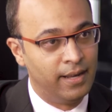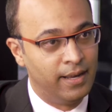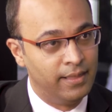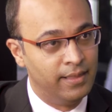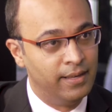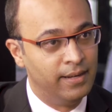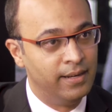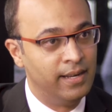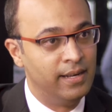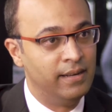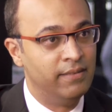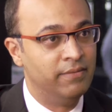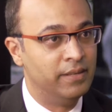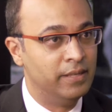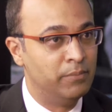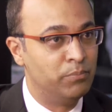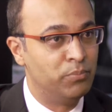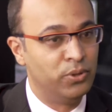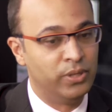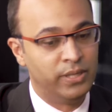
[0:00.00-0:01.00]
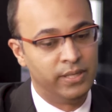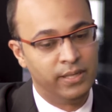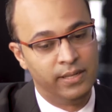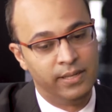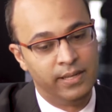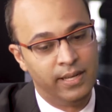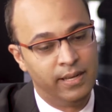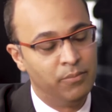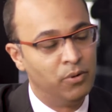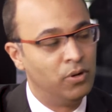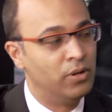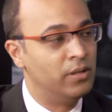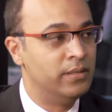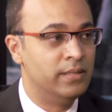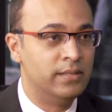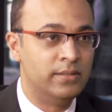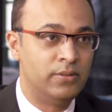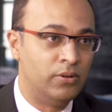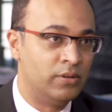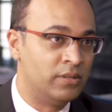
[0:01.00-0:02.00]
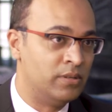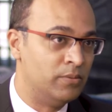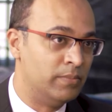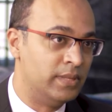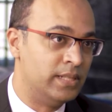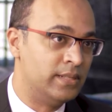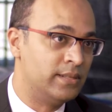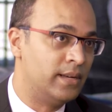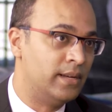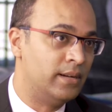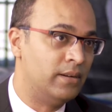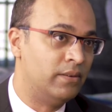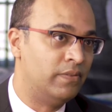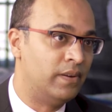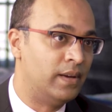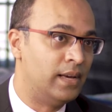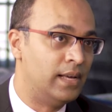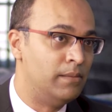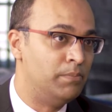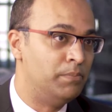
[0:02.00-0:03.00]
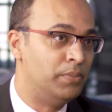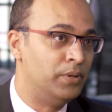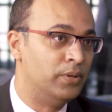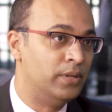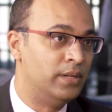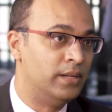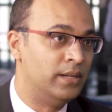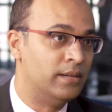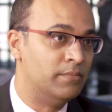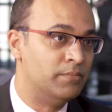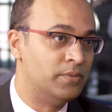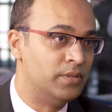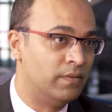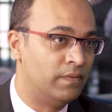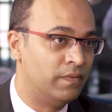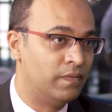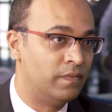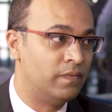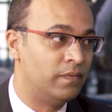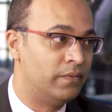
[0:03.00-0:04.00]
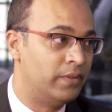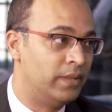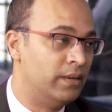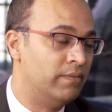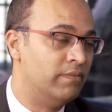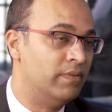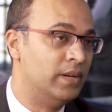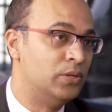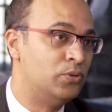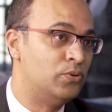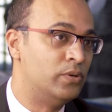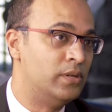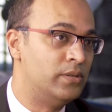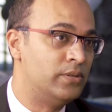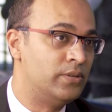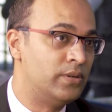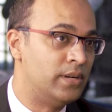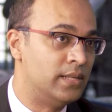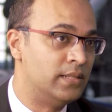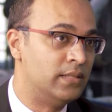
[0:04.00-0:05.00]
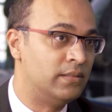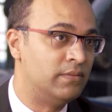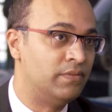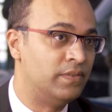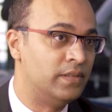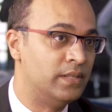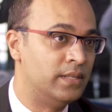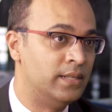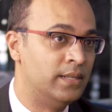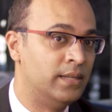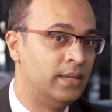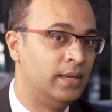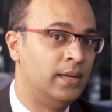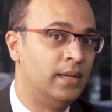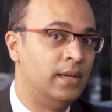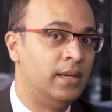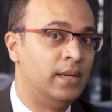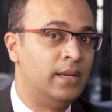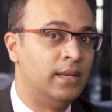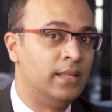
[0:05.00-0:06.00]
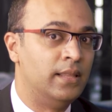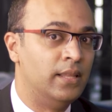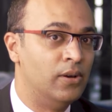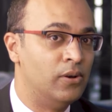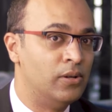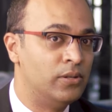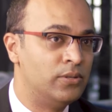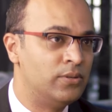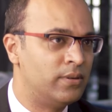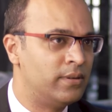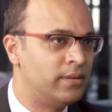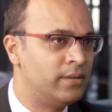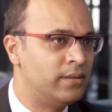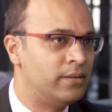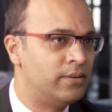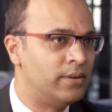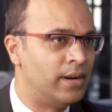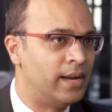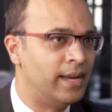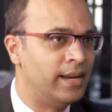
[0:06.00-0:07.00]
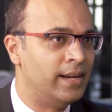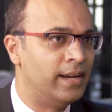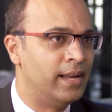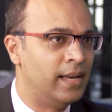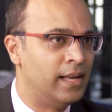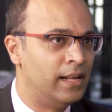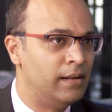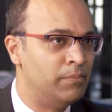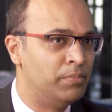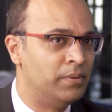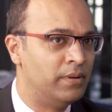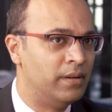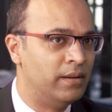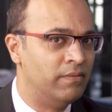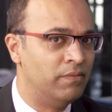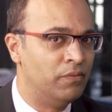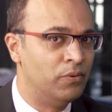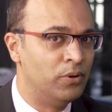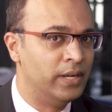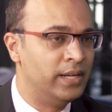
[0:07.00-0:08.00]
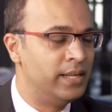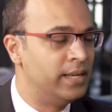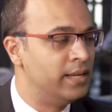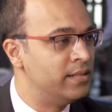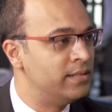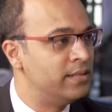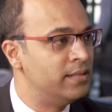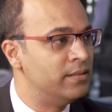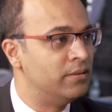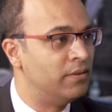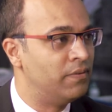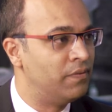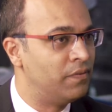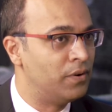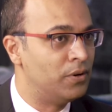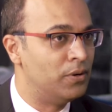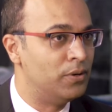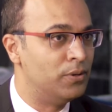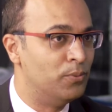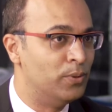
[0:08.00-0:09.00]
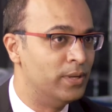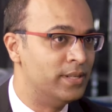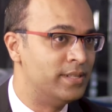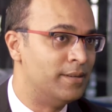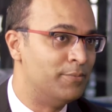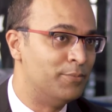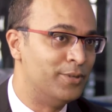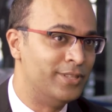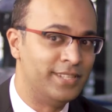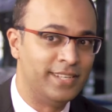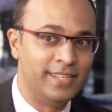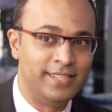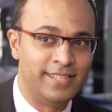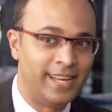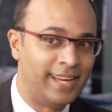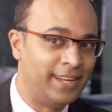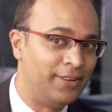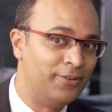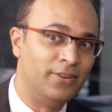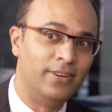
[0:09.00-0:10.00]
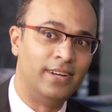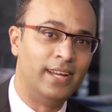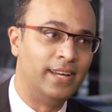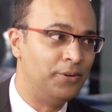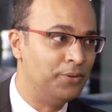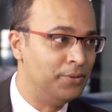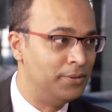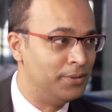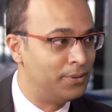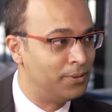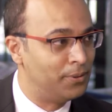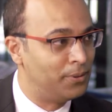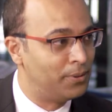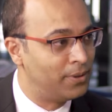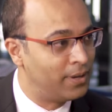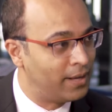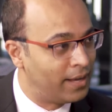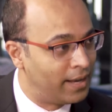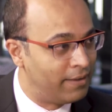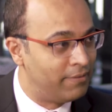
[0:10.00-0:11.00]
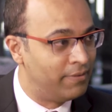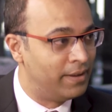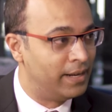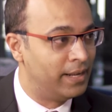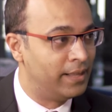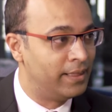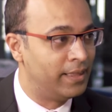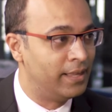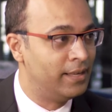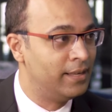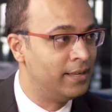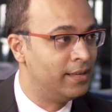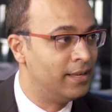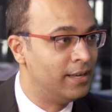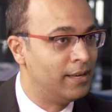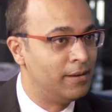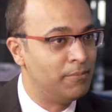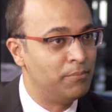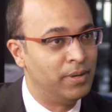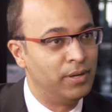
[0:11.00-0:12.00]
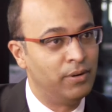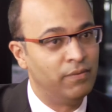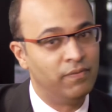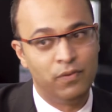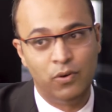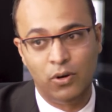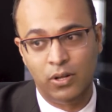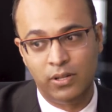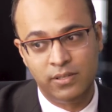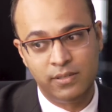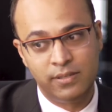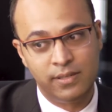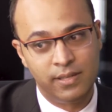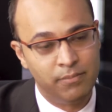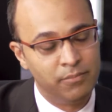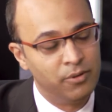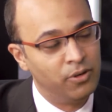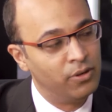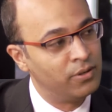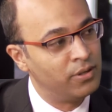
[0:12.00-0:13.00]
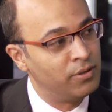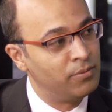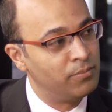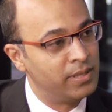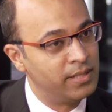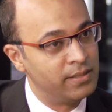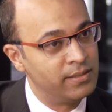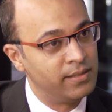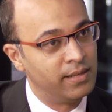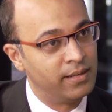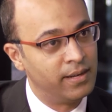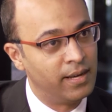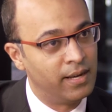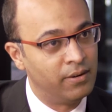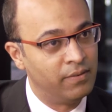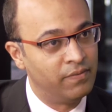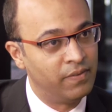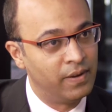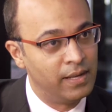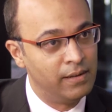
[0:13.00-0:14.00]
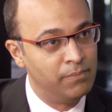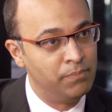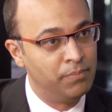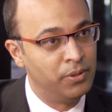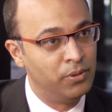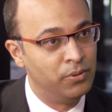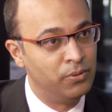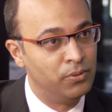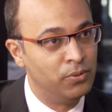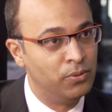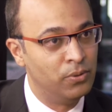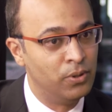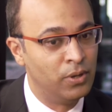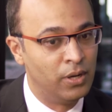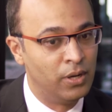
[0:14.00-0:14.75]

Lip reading: at the relevant point in time, all these documents kind of help you in terms of the eventual transfer. They also try and help avoid cases of fraud where someone says, hang on, I don't have anything. But you've got some documents that kind of help you